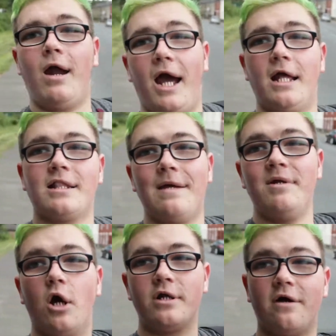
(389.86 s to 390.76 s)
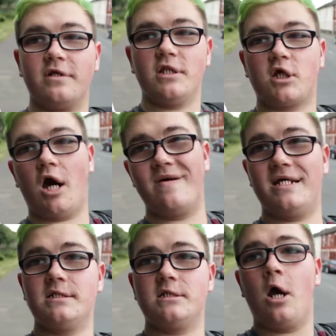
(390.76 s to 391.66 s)
Right, let me know down in the
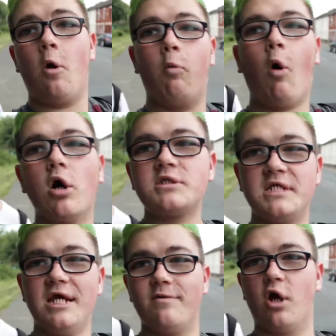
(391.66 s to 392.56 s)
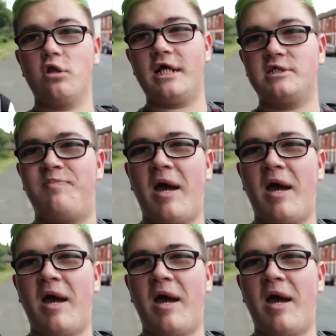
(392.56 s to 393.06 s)
comments what cereal is